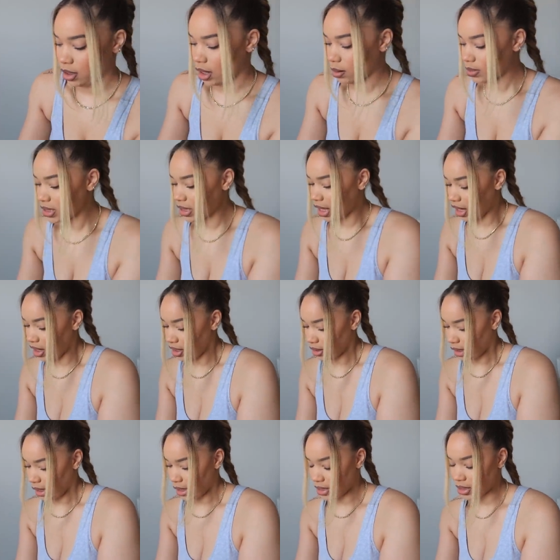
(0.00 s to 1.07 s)
I'm scared.
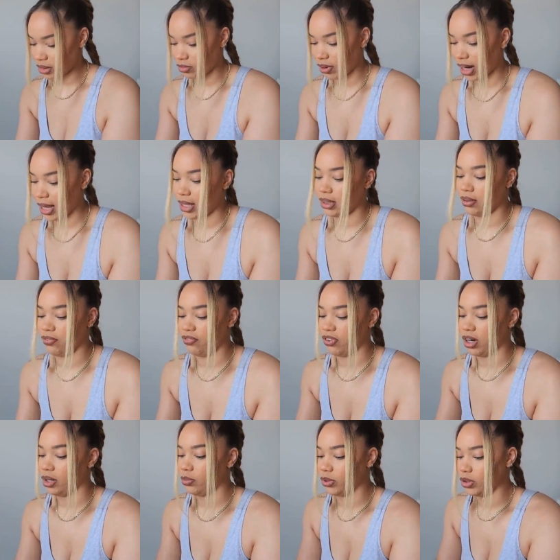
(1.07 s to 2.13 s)
Like, is it right at the
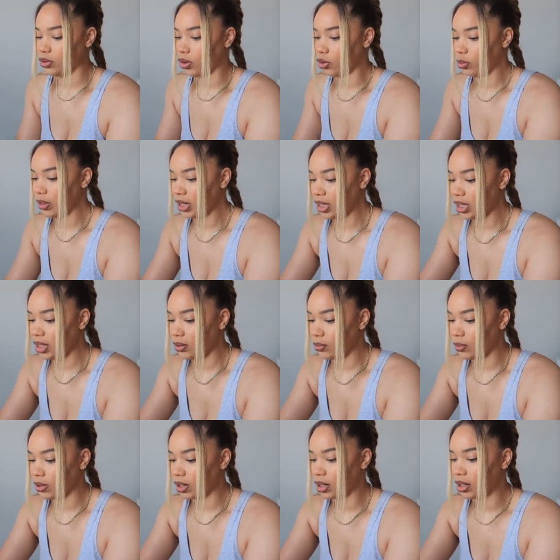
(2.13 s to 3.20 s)
front when you open it
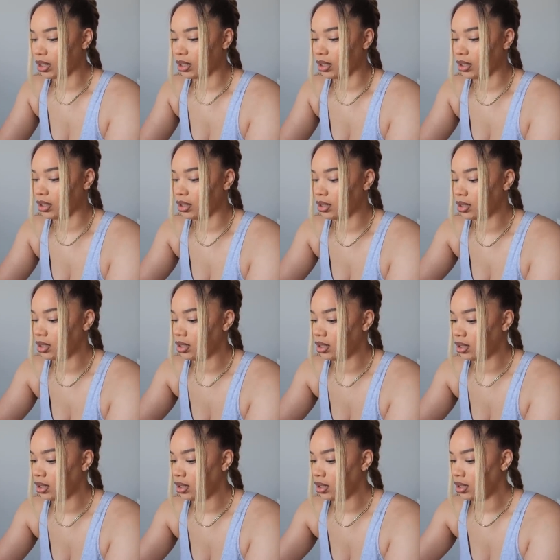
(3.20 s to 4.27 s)
or?
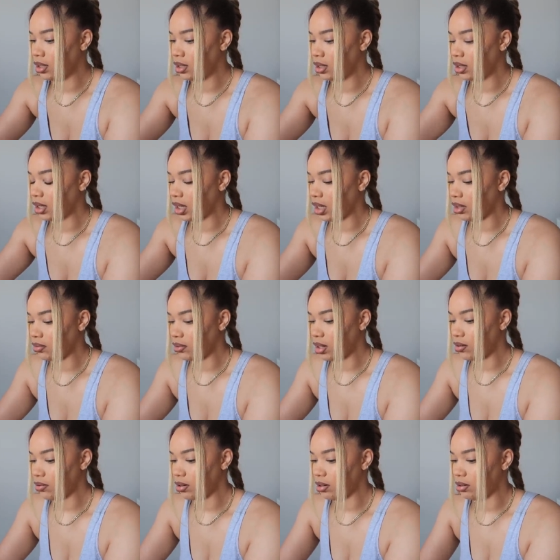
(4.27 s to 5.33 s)
I
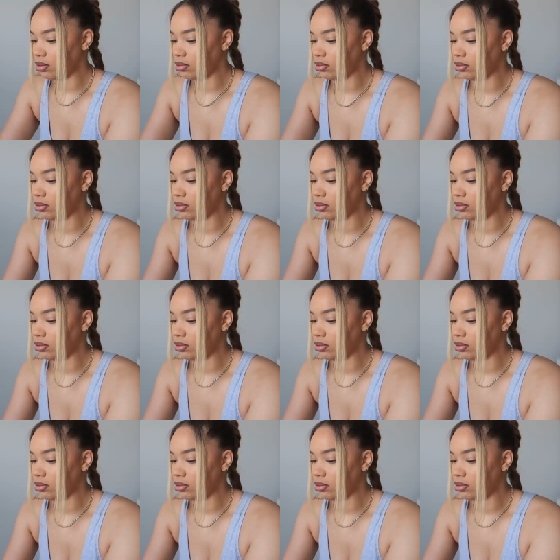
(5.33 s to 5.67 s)
don't know, girl.